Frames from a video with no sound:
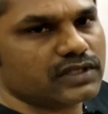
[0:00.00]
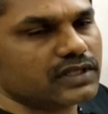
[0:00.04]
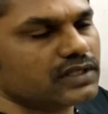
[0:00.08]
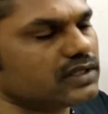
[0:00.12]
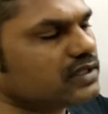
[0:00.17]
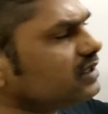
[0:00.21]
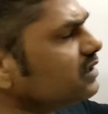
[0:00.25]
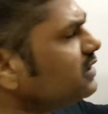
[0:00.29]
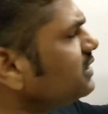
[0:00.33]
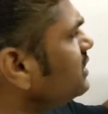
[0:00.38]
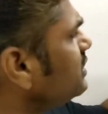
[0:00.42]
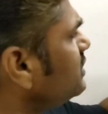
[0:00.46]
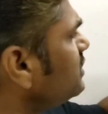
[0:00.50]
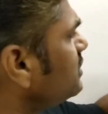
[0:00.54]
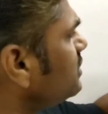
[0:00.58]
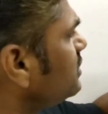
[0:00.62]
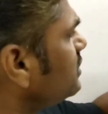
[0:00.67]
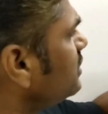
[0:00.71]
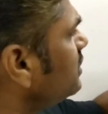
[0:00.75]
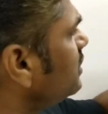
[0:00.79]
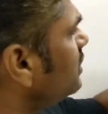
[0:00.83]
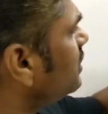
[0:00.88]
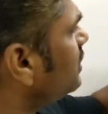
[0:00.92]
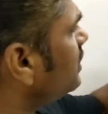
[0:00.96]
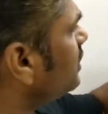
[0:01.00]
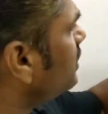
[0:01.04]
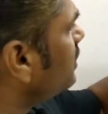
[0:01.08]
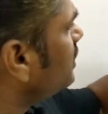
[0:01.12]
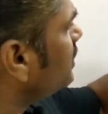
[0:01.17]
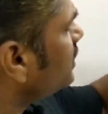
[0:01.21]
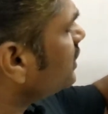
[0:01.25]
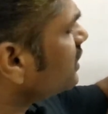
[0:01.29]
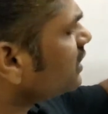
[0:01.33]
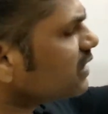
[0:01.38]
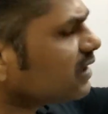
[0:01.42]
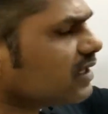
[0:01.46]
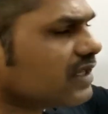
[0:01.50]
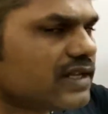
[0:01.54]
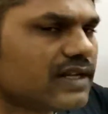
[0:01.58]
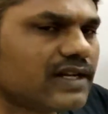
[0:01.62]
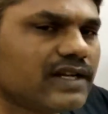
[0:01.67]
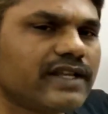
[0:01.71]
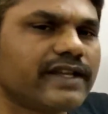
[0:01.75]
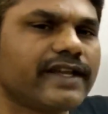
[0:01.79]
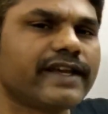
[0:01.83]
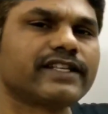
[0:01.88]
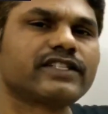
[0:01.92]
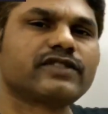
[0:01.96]
This is
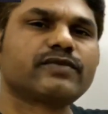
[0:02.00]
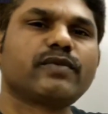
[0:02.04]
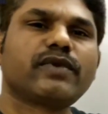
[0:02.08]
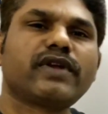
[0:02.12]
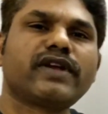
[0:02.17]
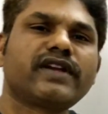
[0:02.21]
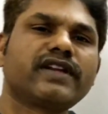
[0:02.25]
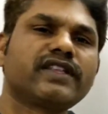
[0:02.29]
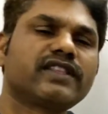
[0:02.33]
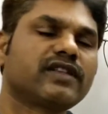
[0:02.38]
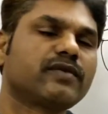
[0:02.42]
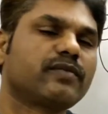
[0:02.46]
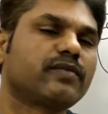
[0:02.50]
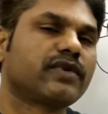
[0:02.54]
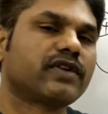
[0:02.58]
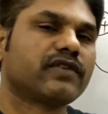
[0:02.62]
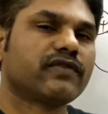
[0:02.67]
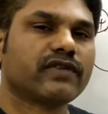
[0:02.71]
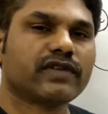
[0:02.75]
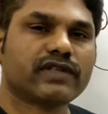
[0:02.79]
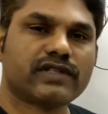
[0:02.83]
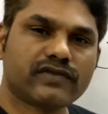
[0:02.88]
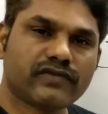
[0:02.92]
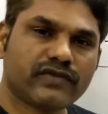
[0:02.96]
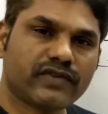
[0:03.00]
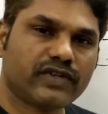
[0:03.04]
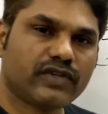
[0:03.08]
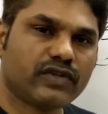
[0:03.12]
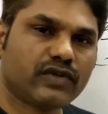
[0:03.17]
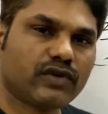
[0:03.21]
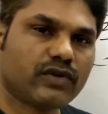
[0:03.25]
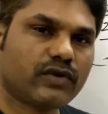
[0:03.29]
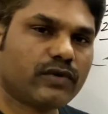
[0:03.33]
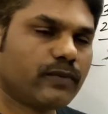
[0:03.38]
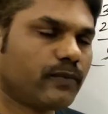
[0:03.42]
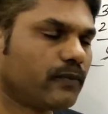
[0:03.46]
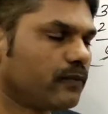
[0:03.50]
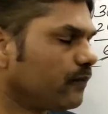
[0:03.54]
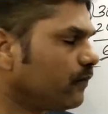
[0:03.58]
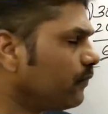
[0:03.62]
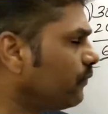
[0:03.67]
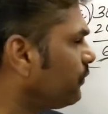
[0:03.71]
clearly explained in the previous video,